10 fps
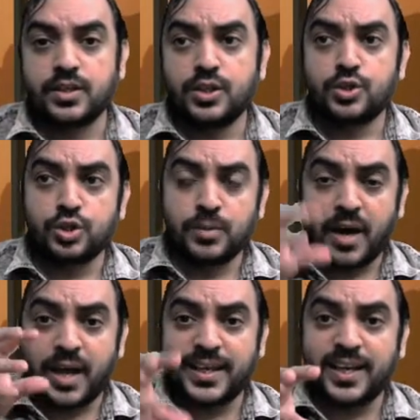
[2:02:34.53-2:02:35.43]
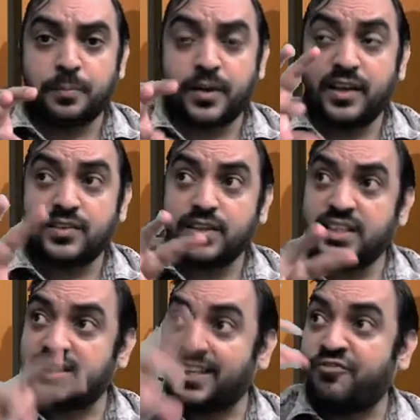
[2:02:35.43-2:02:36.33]
So the market price
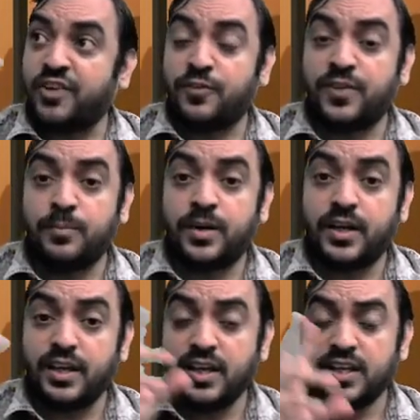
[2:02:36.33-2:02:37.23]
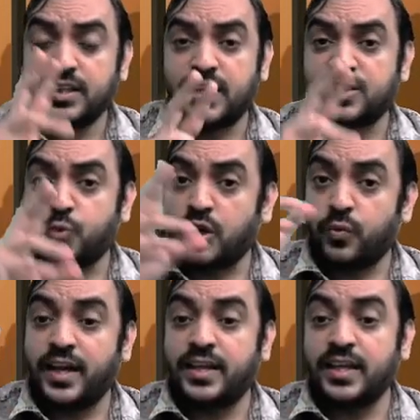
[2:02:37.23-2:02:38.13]
is same for everybody that is what
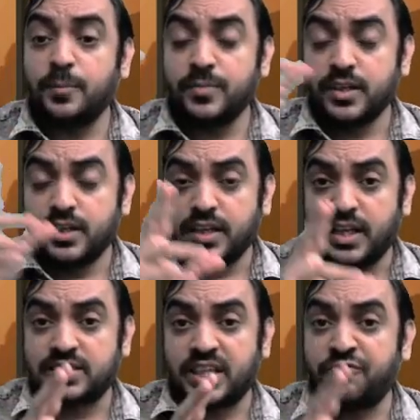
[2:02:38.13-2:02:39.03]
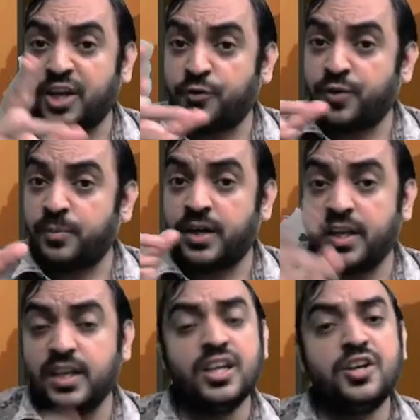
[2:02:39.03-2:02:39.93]
YTM is same for
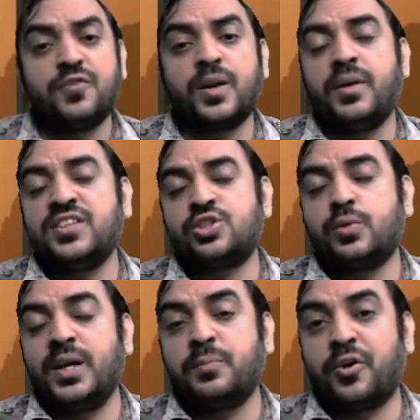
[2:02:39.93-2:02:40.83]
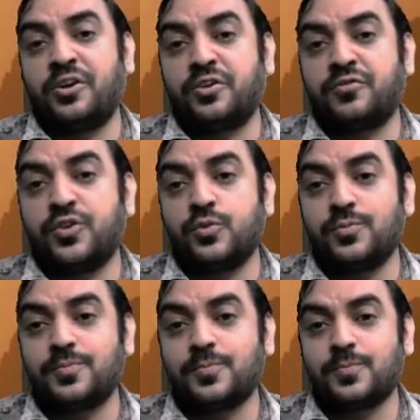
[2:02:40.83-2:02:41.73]
everybody from instrument point of view.
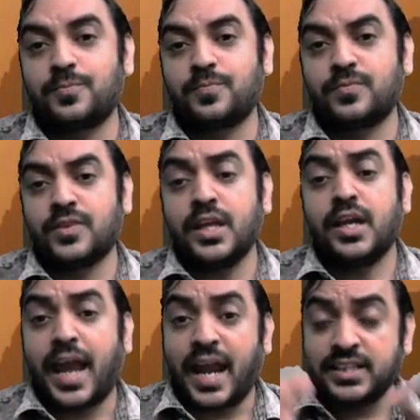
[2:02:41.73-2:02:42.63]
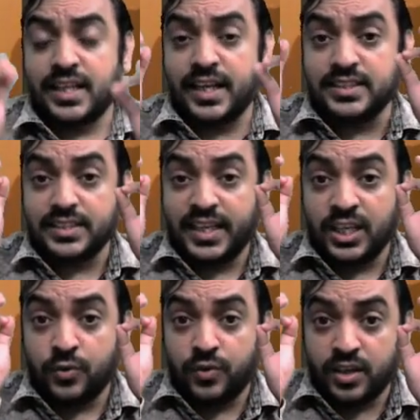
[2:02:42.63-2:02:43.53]
And there is
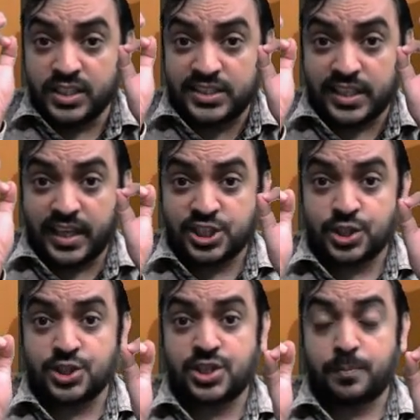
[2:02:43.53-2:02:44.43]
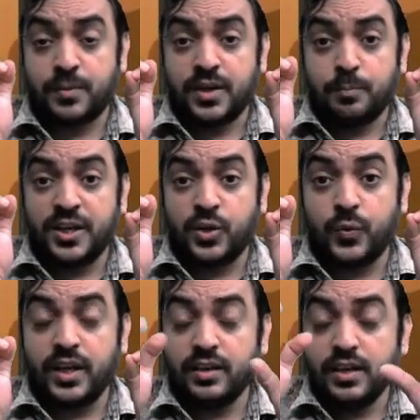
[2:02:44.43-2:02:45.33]
inverse relationship
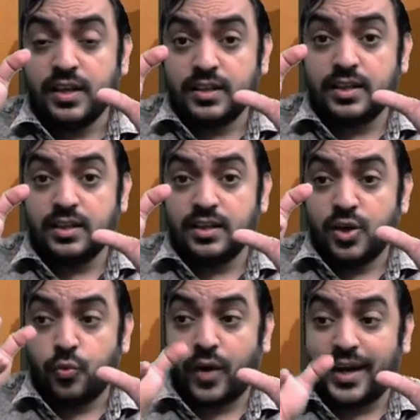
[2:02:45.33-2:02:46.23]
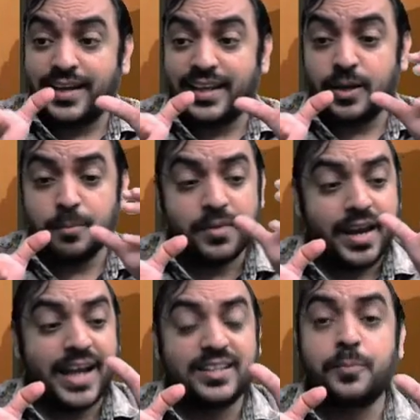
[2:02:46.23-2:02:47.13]
between the YTM
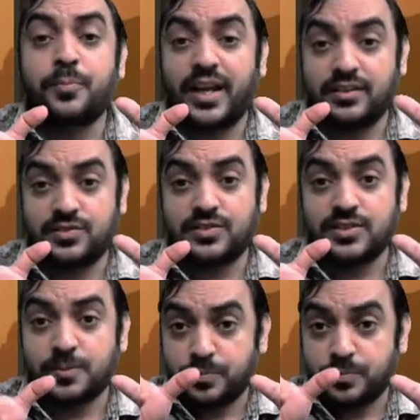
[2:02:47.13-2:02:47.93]
and the price.